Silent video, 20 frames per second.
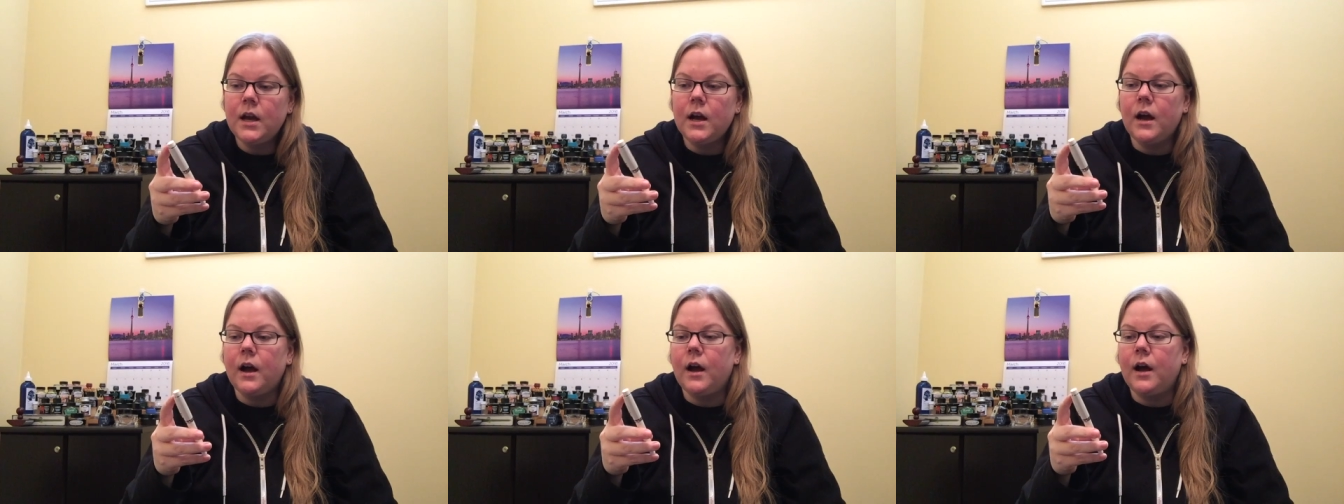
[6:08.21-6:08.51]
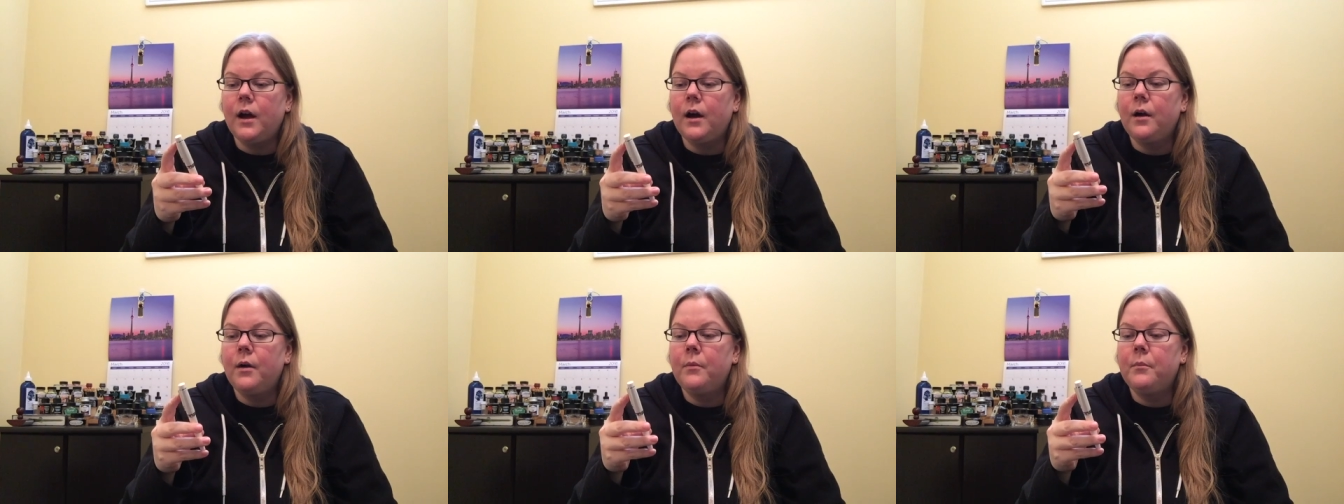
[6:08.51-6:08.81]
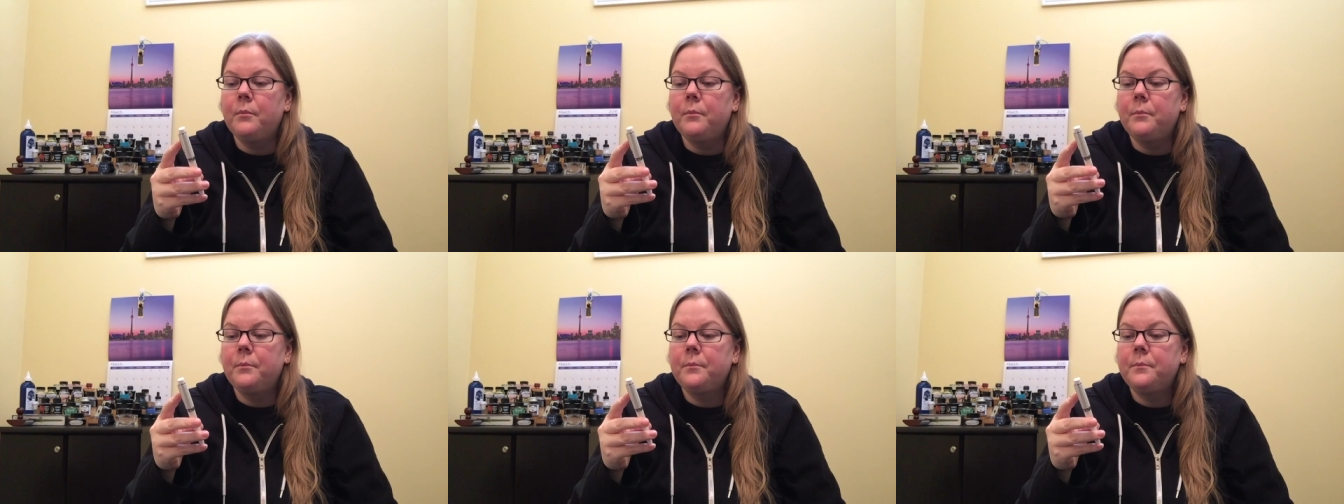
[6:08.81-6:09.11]

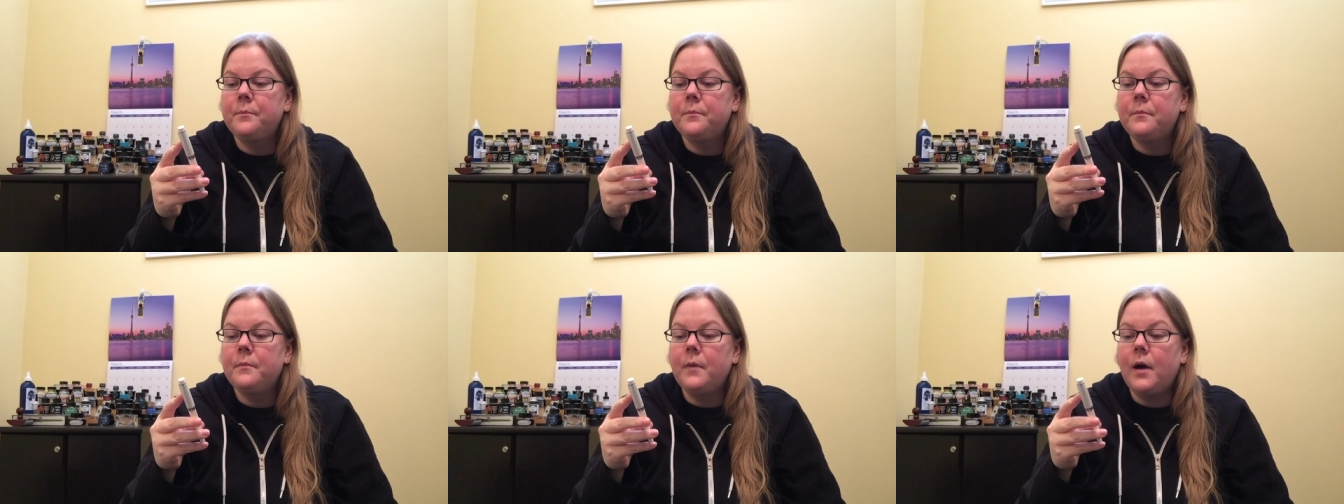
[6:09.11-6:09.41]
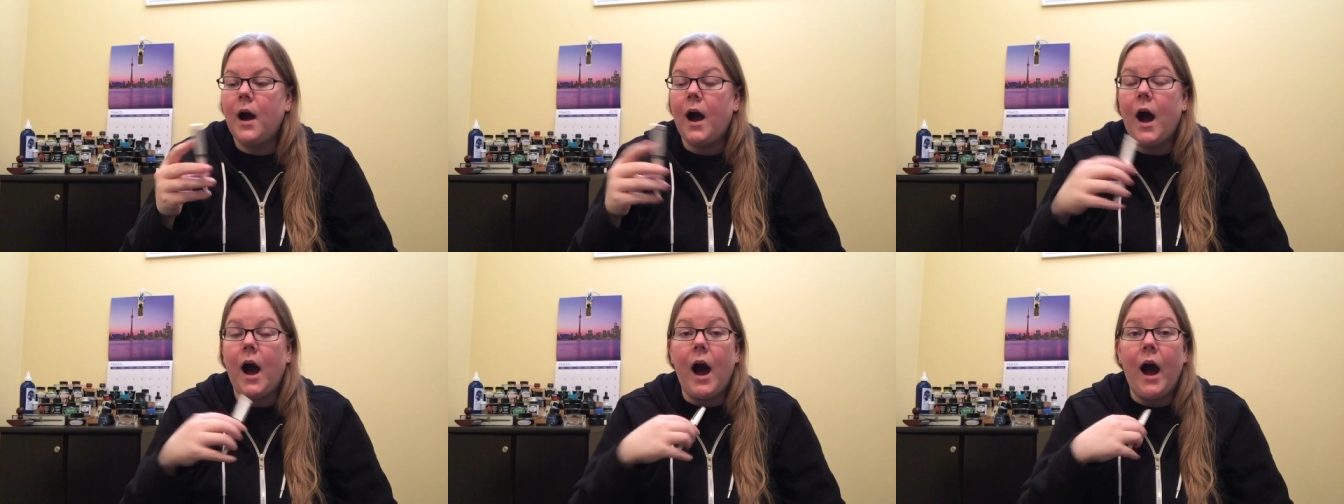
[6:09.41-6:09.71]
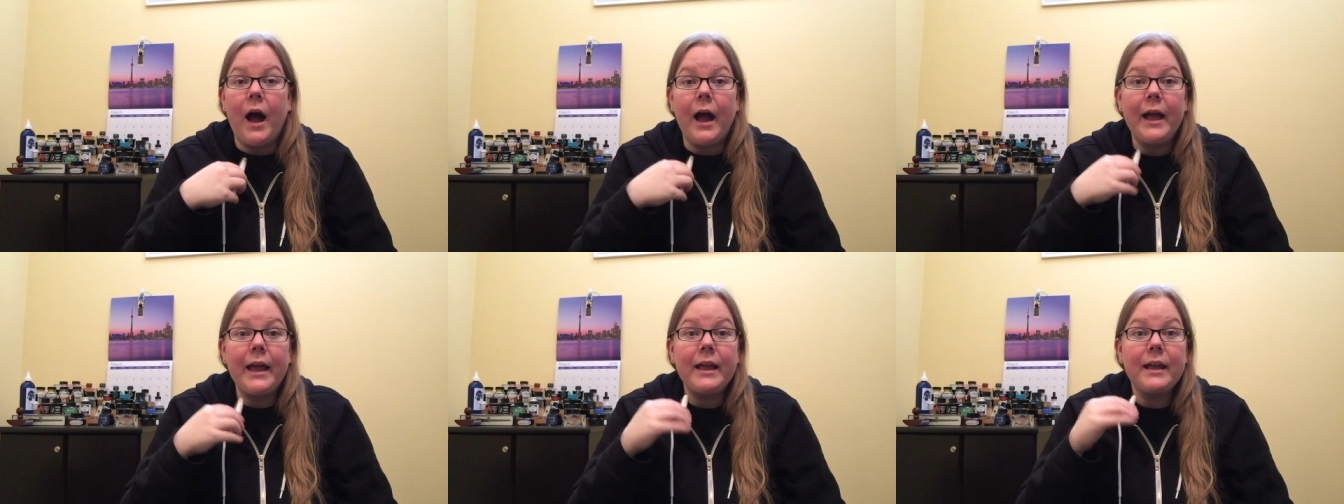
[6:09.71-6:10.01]
Um,
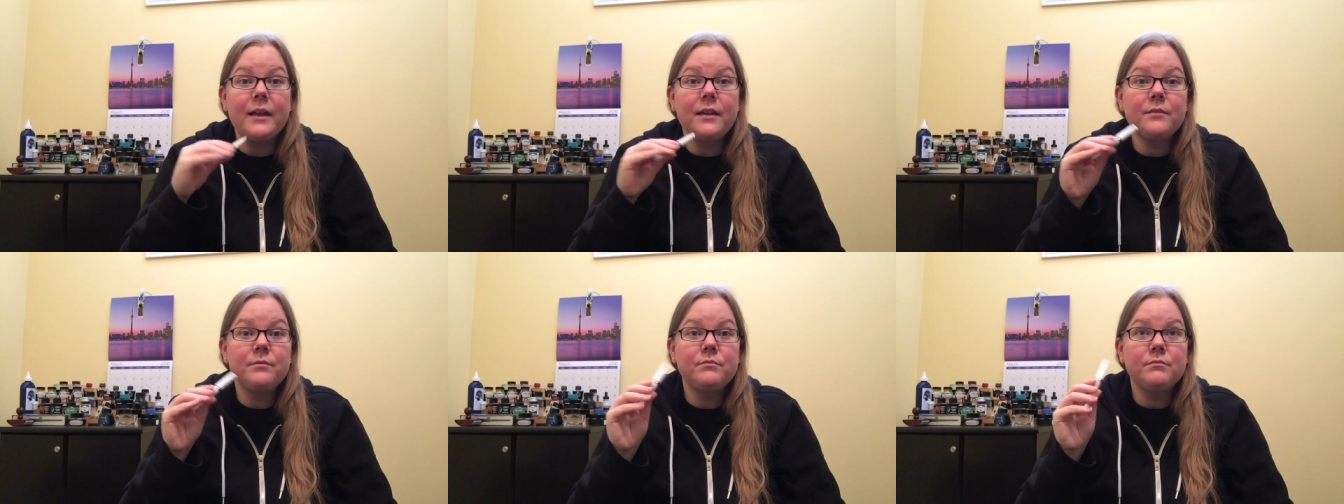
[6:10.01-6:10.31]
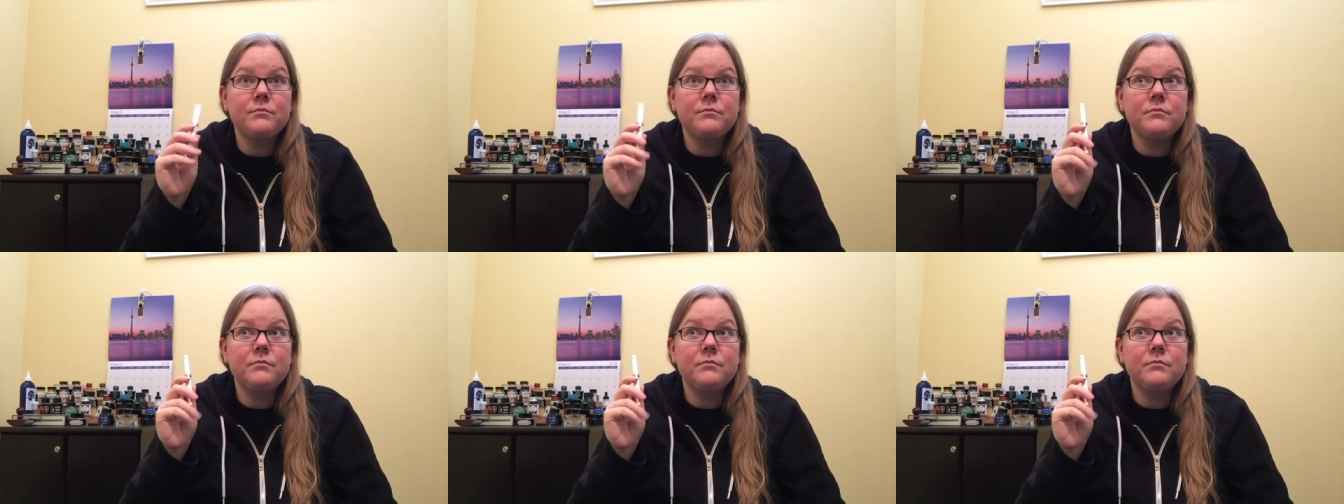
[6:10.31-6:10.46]
I